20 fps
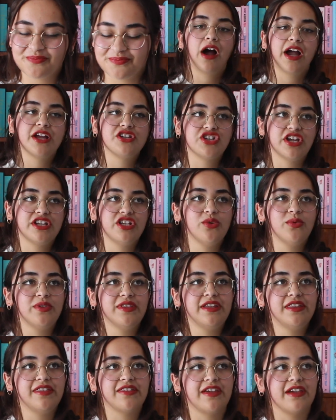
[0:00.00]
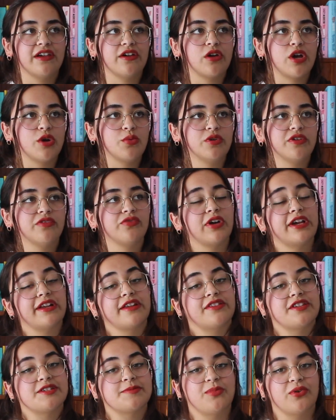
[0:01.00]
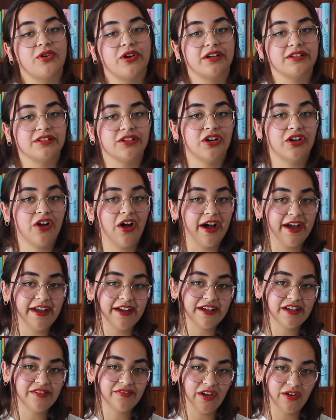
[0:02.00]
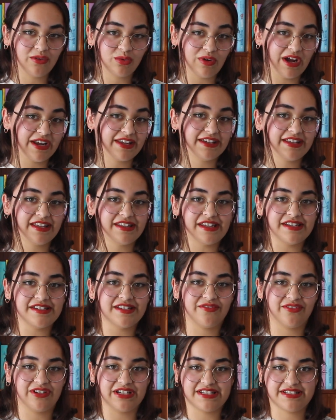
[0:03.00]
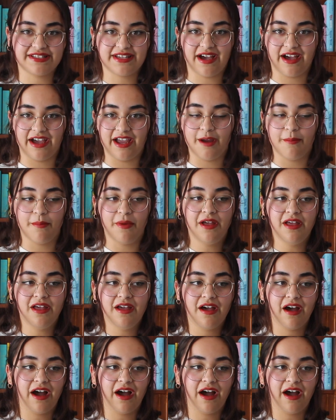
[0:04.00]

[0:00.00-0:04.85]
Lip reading: I genuinely think I would have rated this book a lot higher if I read it at a different time.